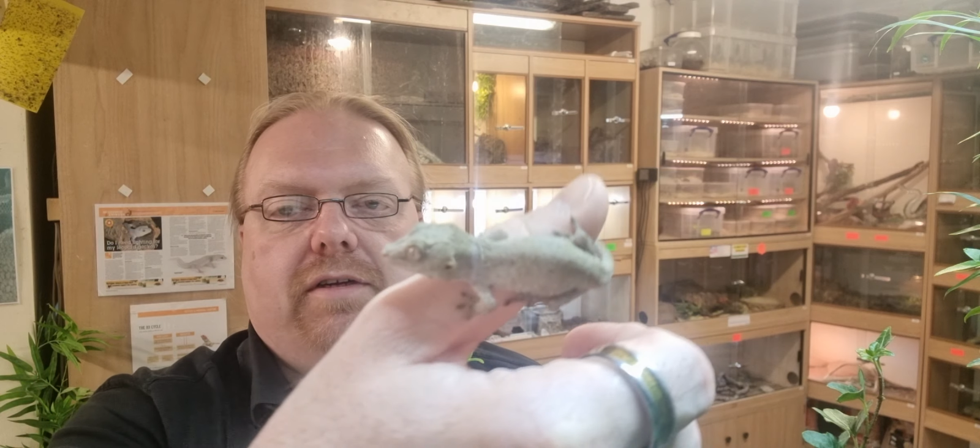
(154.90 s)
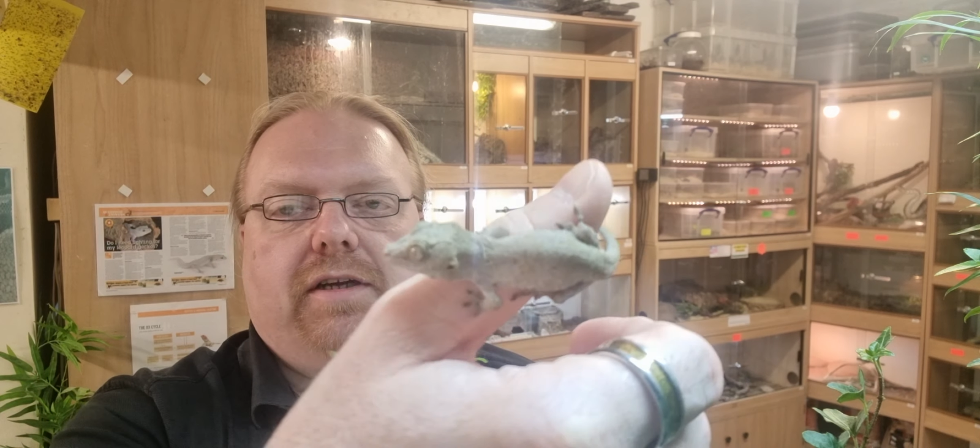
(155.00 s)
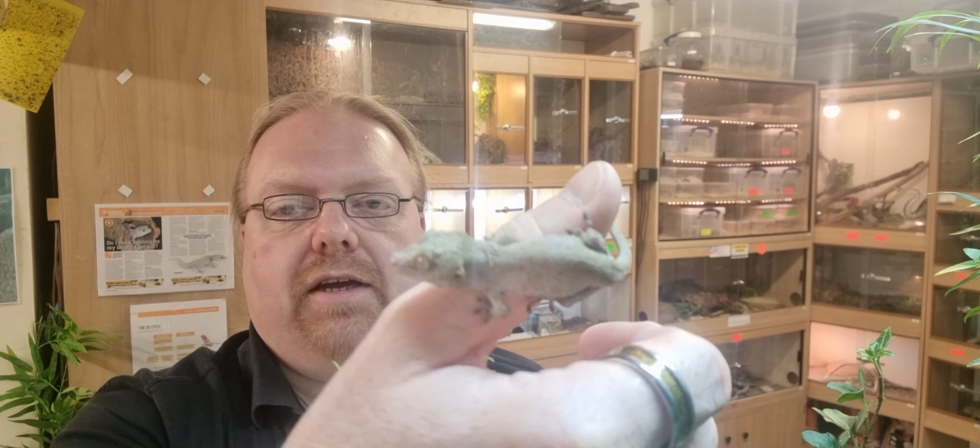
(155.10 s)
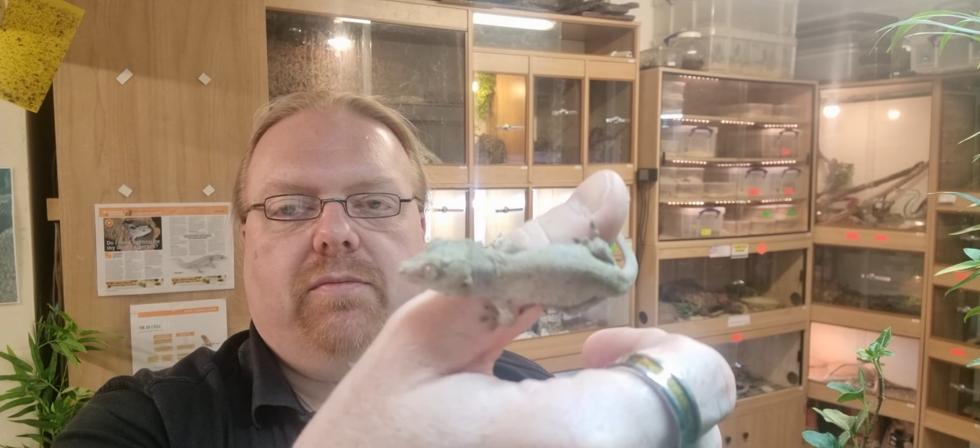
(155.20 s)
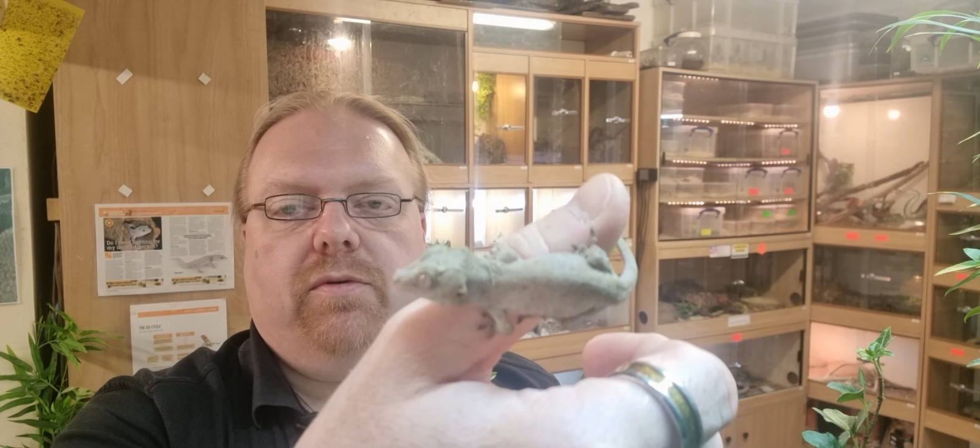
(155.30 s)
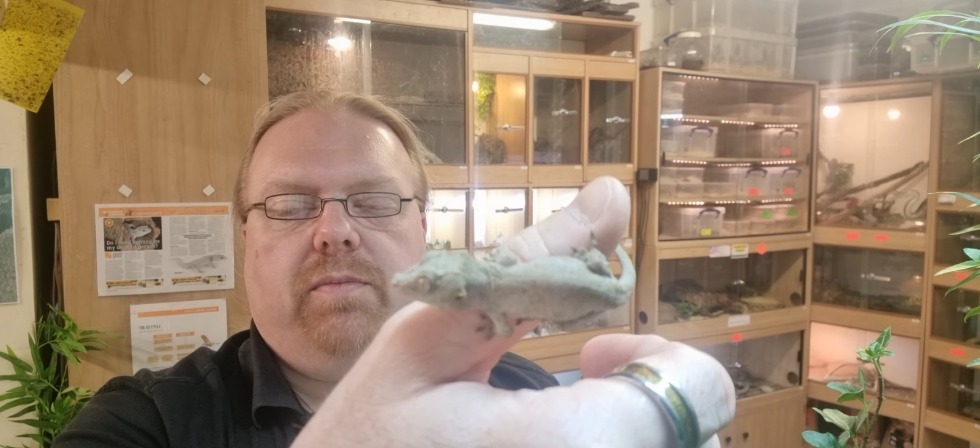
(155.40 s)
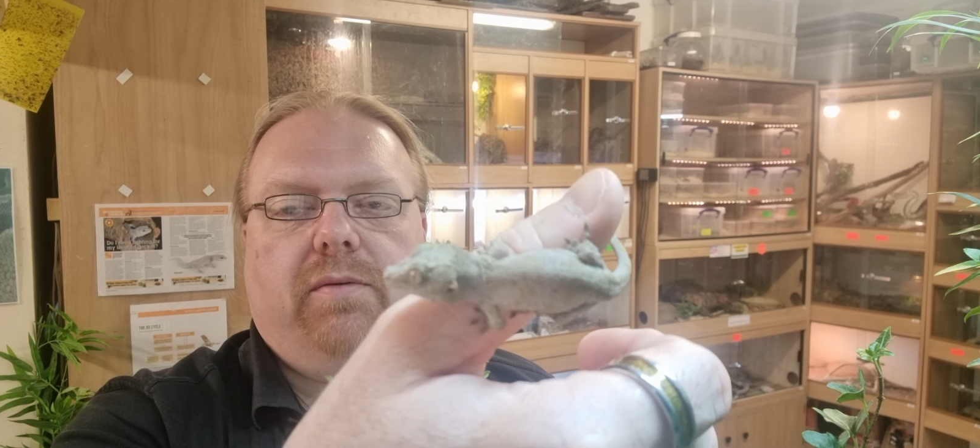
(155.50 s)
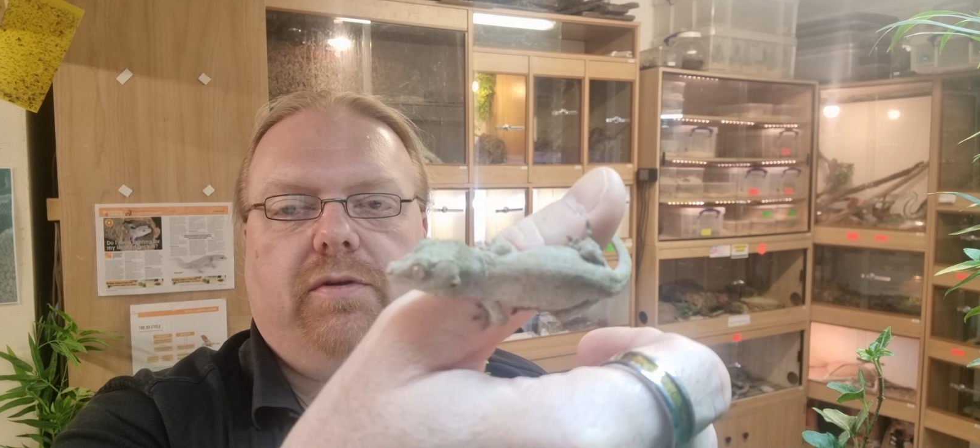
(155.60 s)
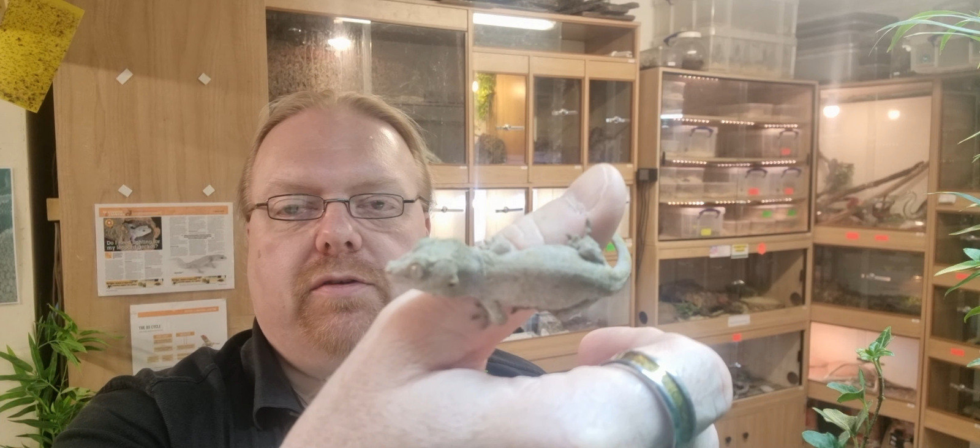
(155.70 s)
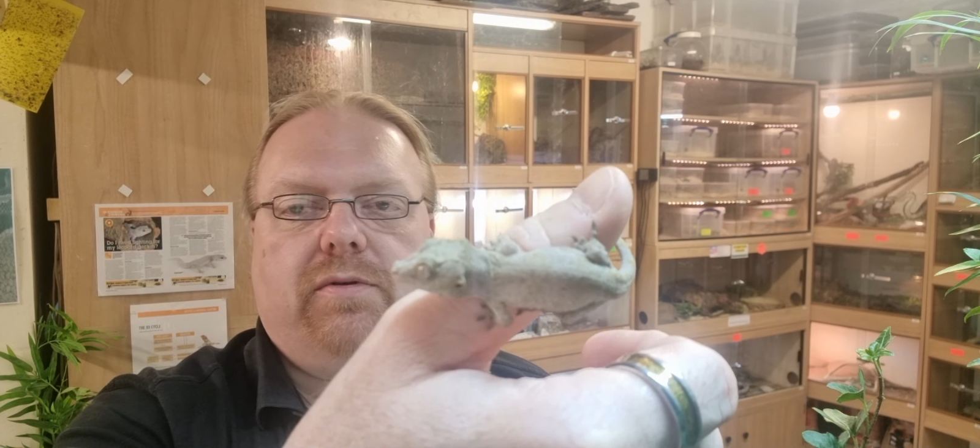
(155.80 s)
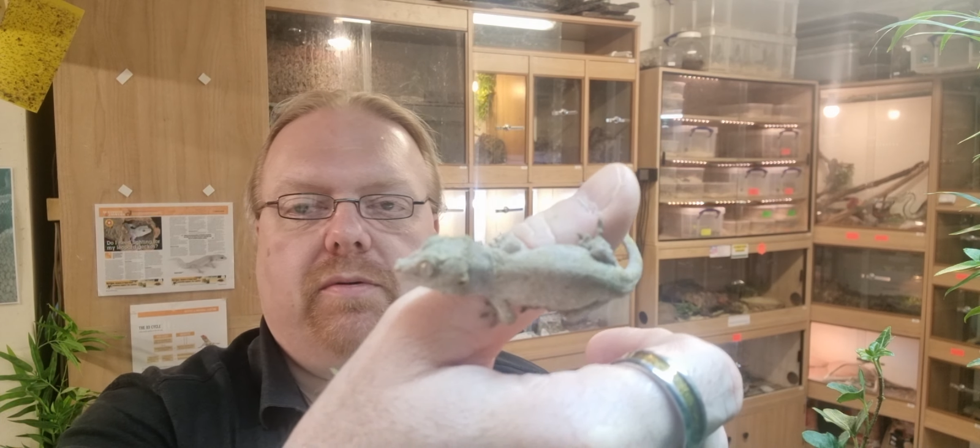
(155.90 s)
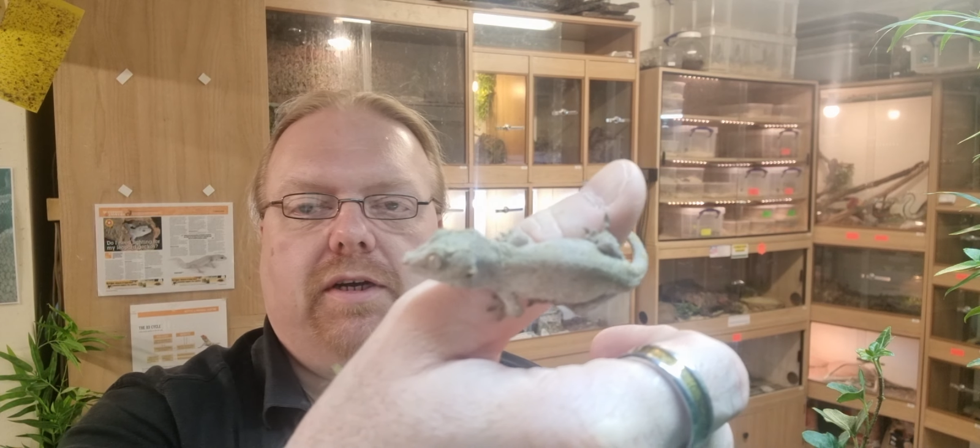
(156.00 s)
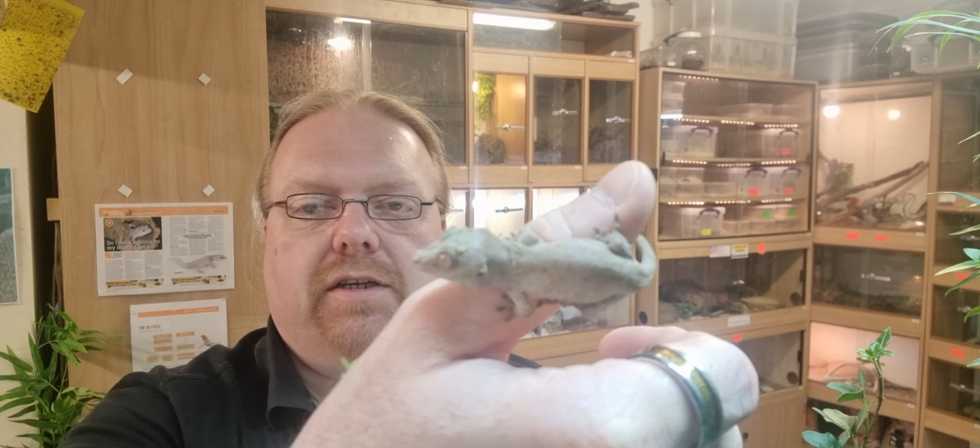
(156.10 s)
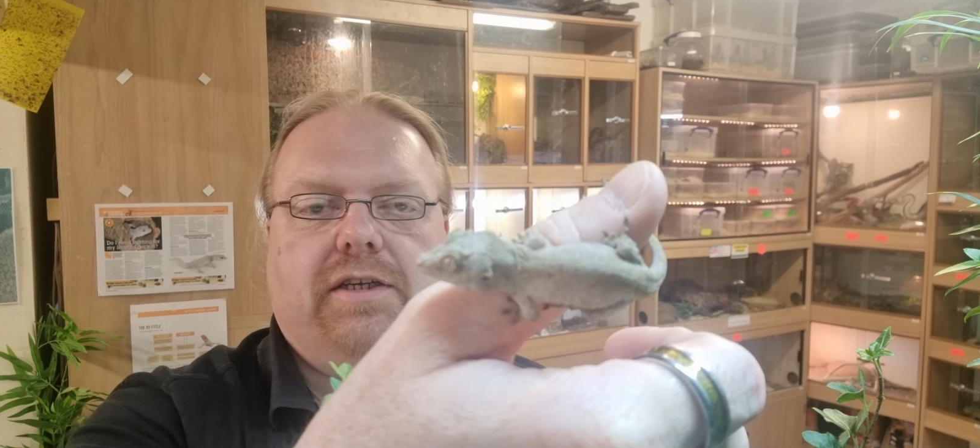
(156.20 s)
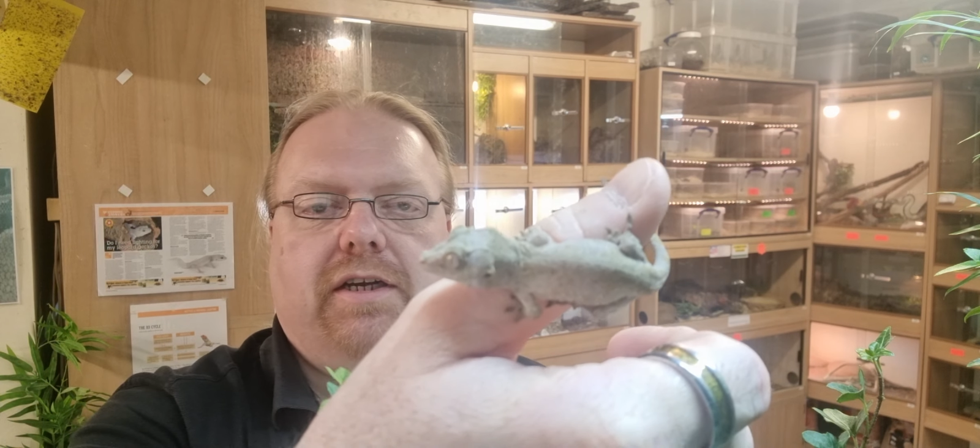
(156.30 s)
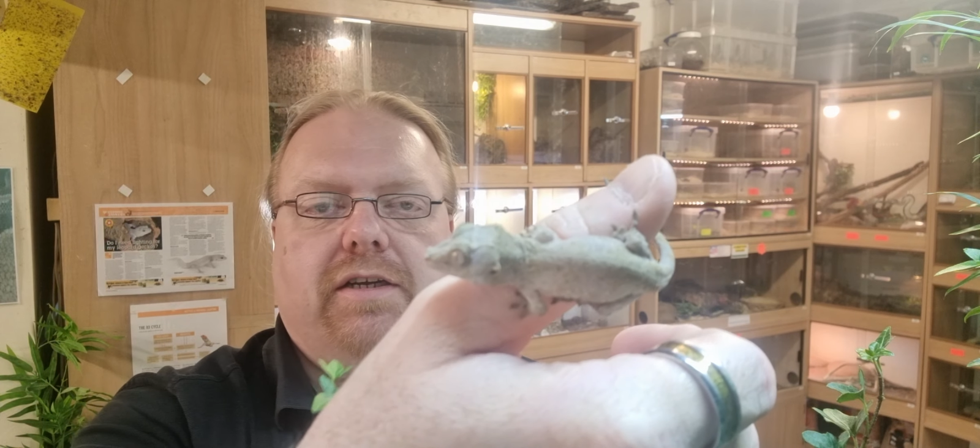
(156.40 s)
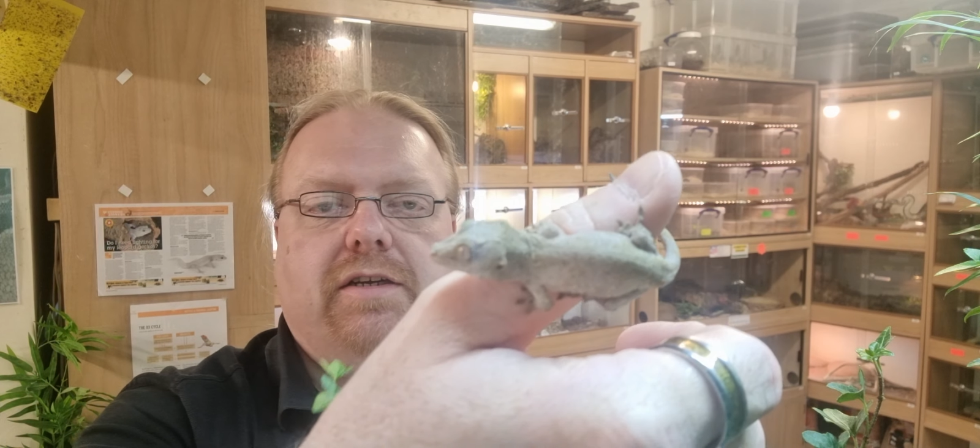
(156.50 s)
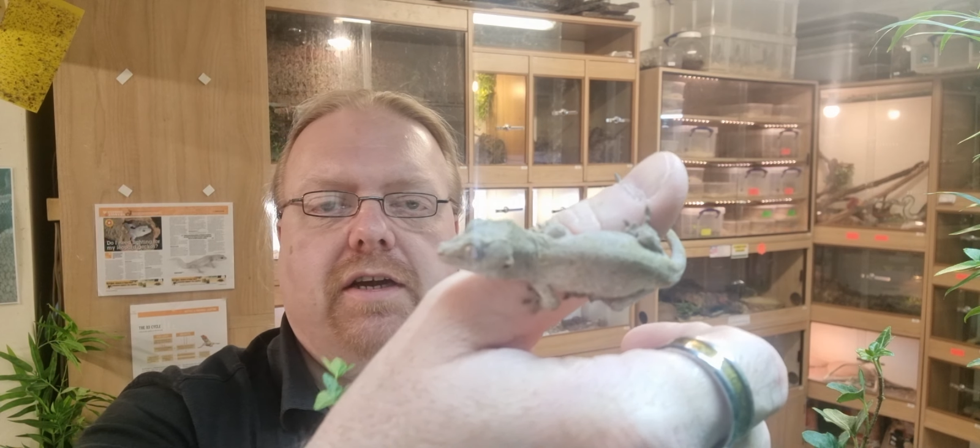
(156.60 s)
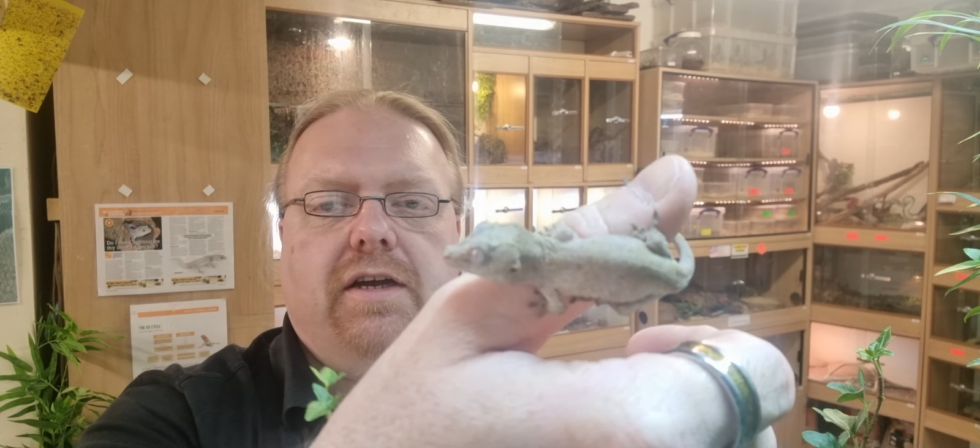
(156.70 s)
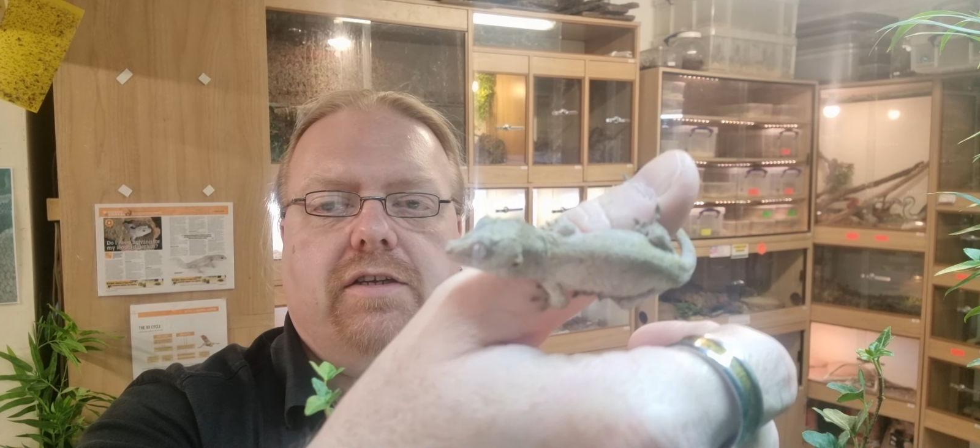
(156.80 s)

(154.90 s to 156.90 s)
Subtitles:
Again, we'll pop this one away in a second.